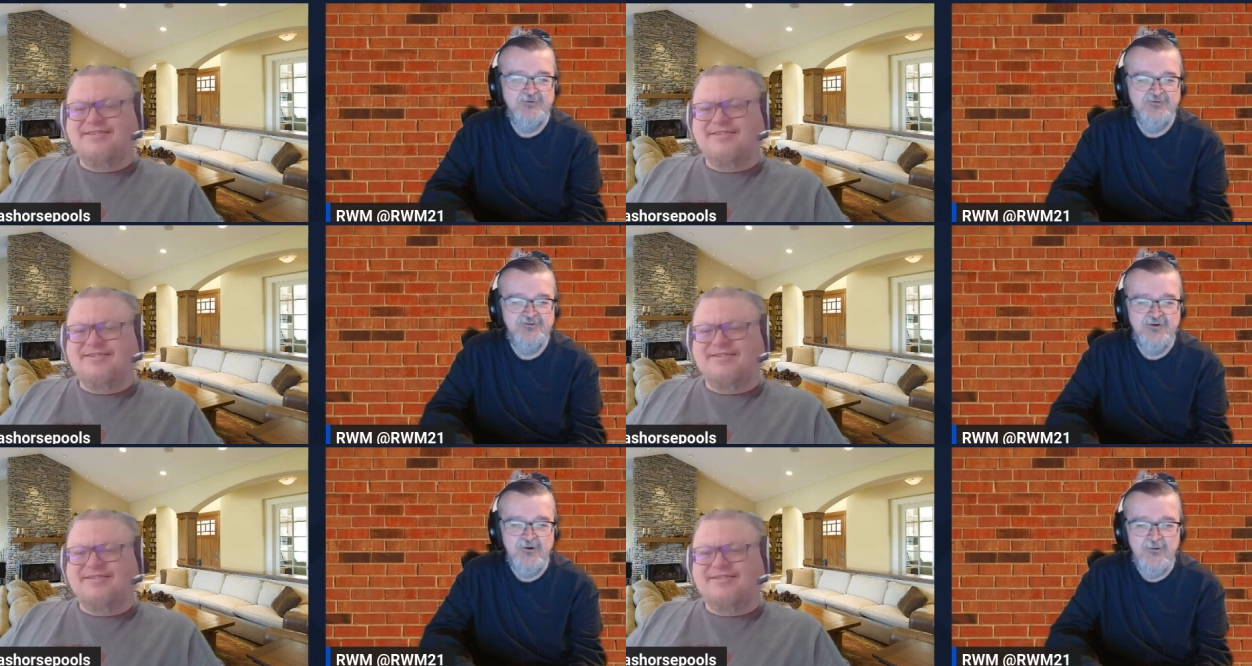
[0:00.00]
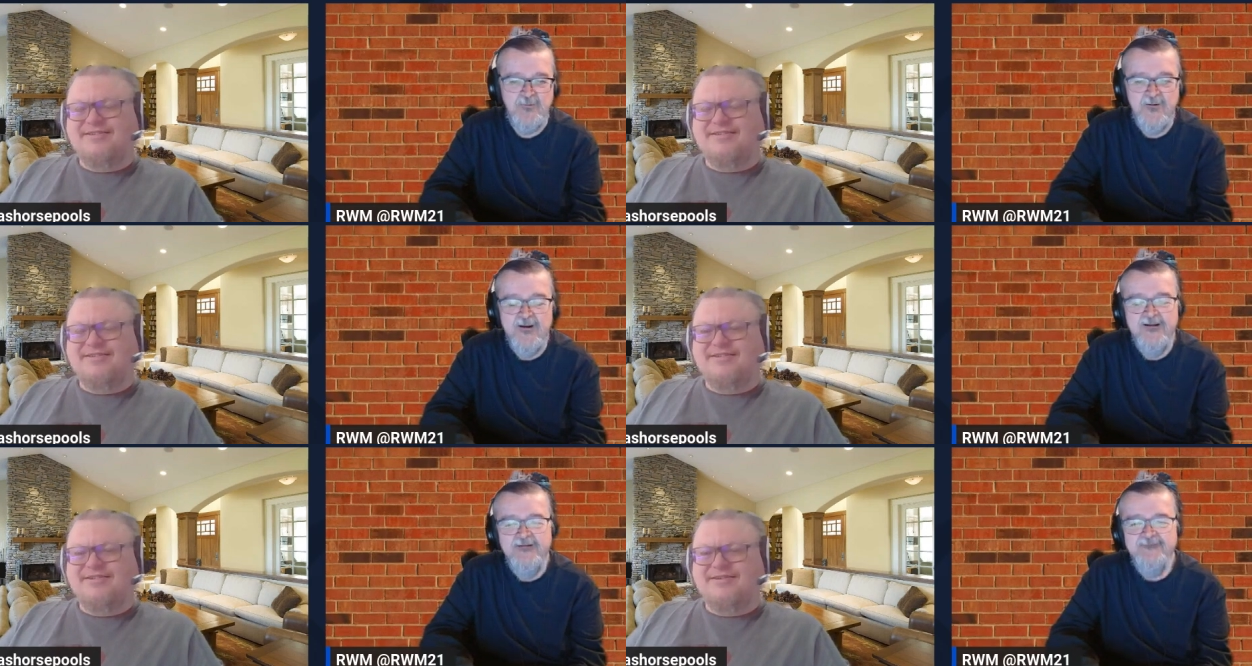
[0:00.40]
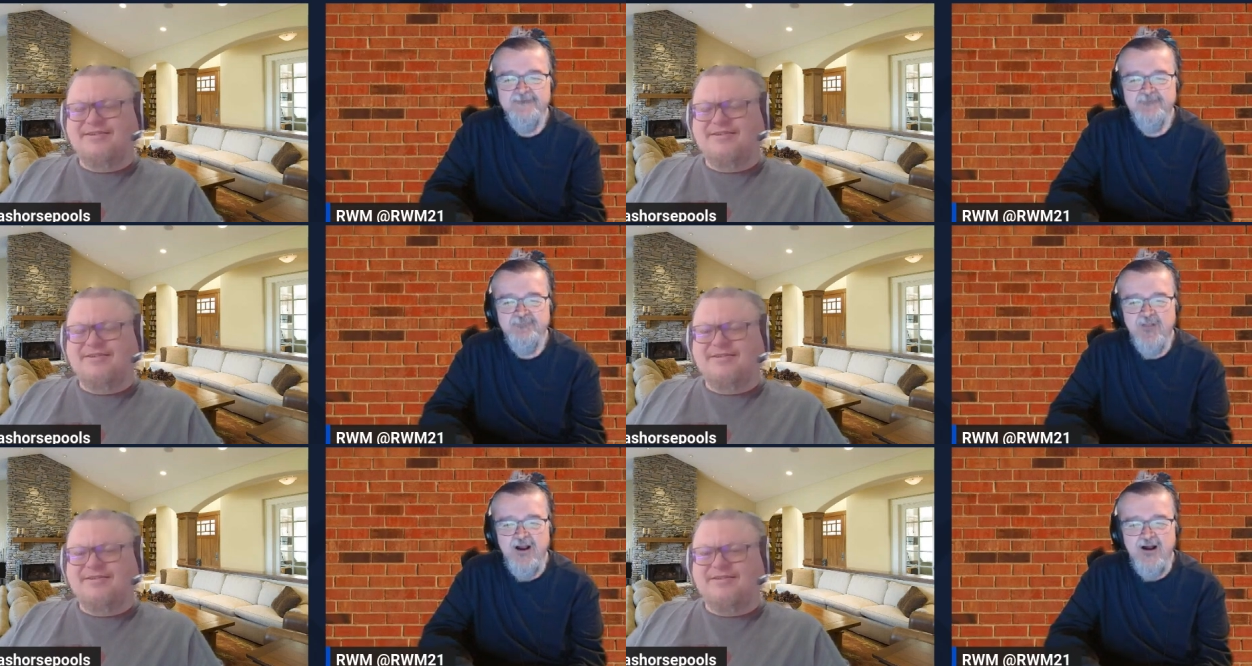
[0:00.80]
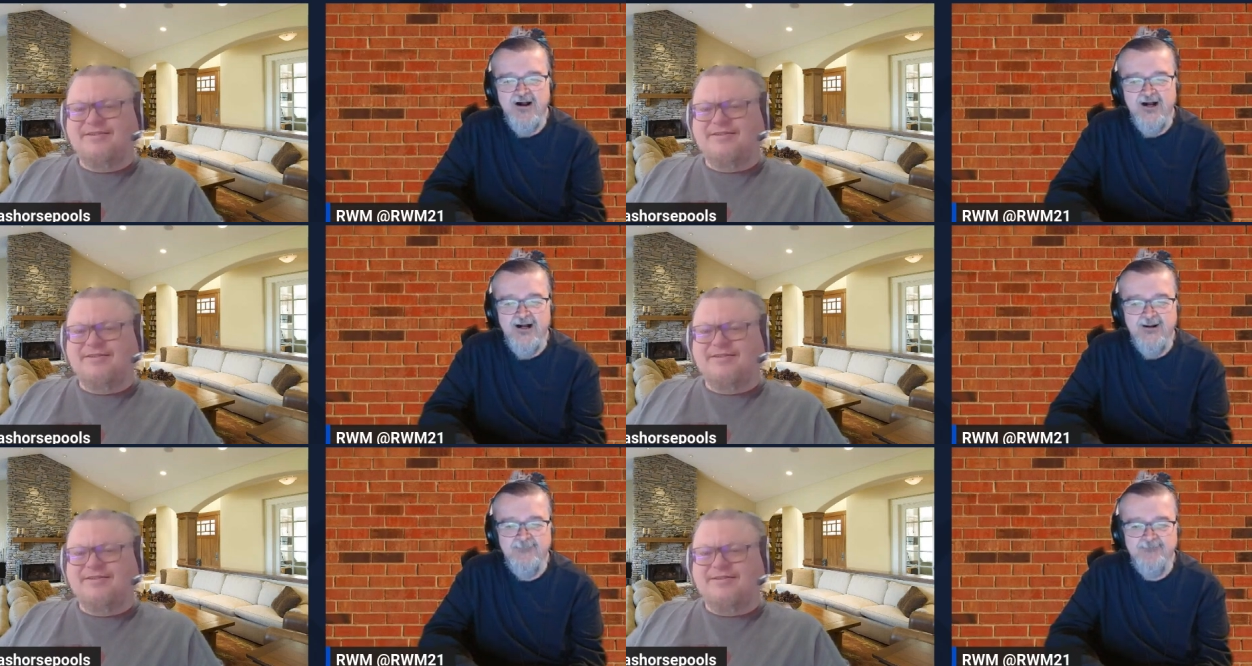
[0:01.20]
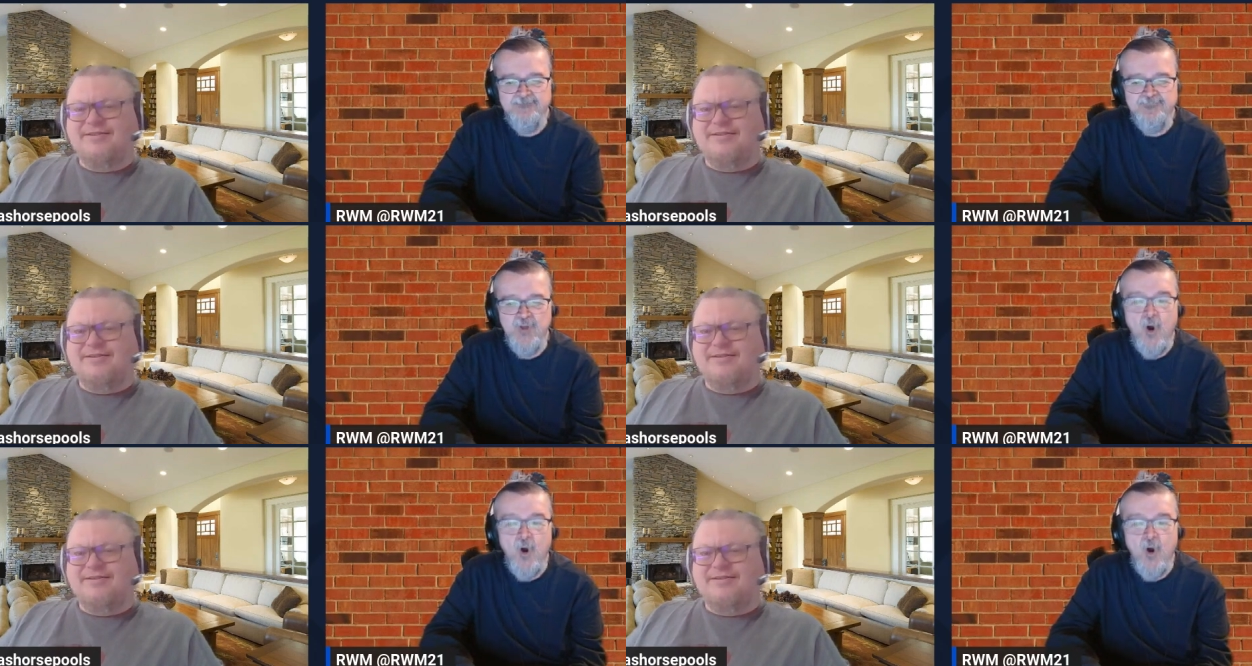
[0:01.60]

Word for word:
Speaker 1: So, um,